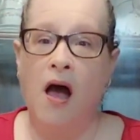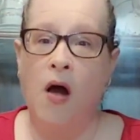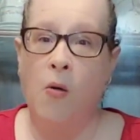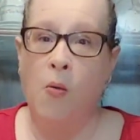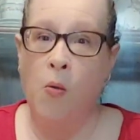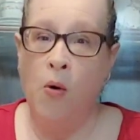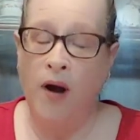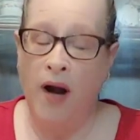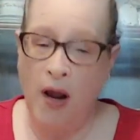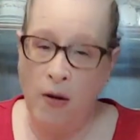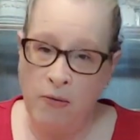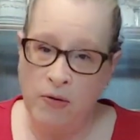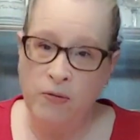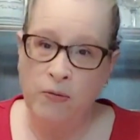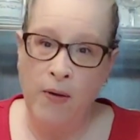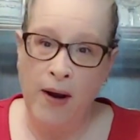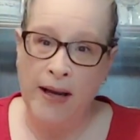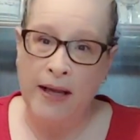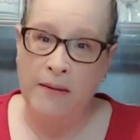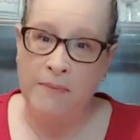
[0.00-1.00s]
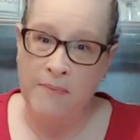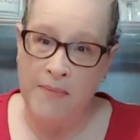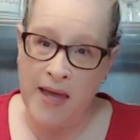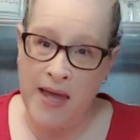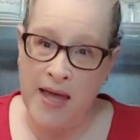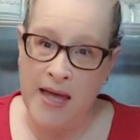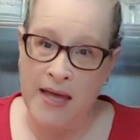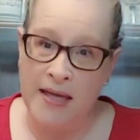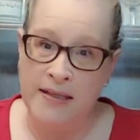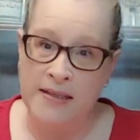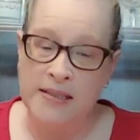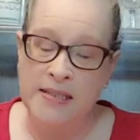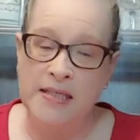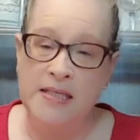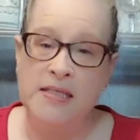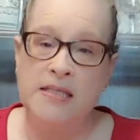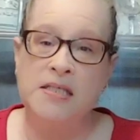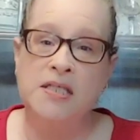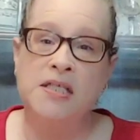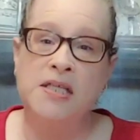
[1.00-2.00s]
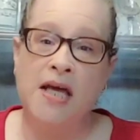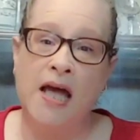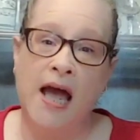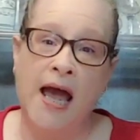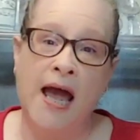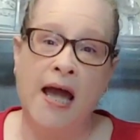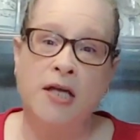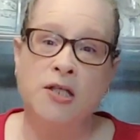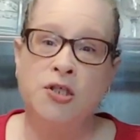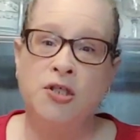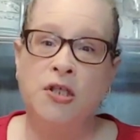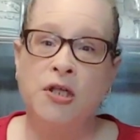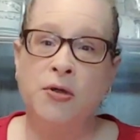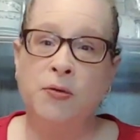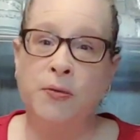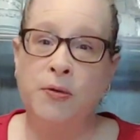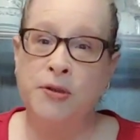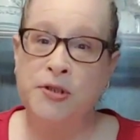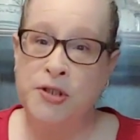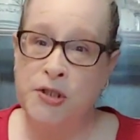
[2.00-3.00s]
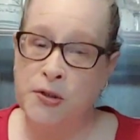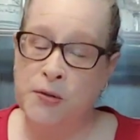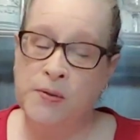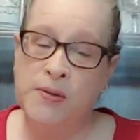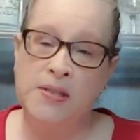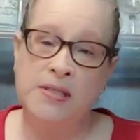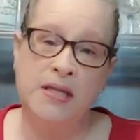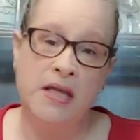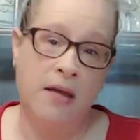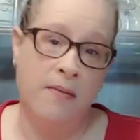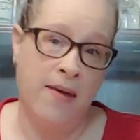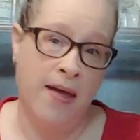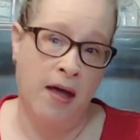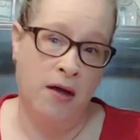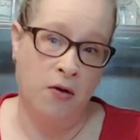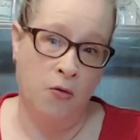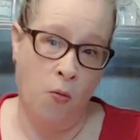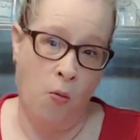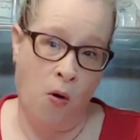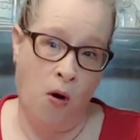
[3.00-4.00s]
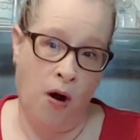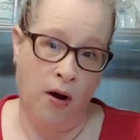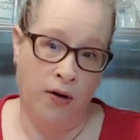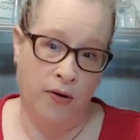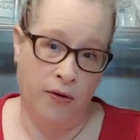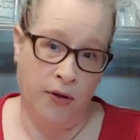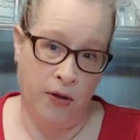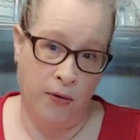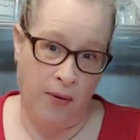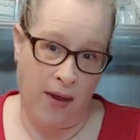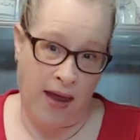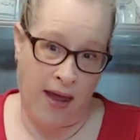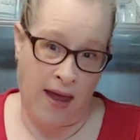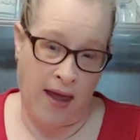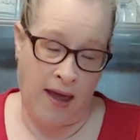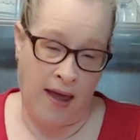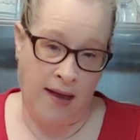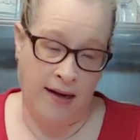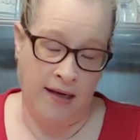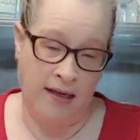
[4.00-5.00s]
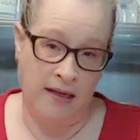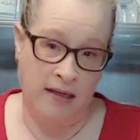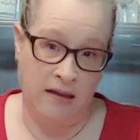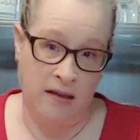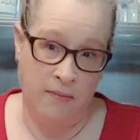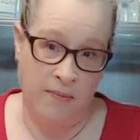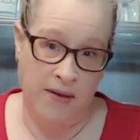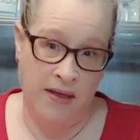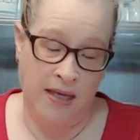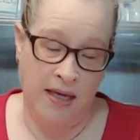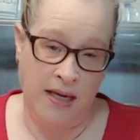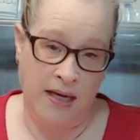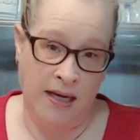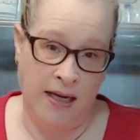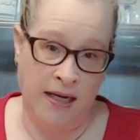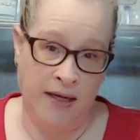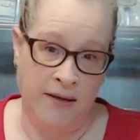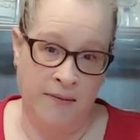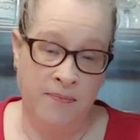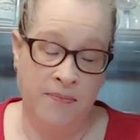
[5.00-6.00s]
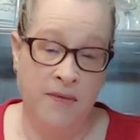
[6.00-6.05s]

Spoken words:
what I would recommend is to actually reduce the amount of water you add at the beginning,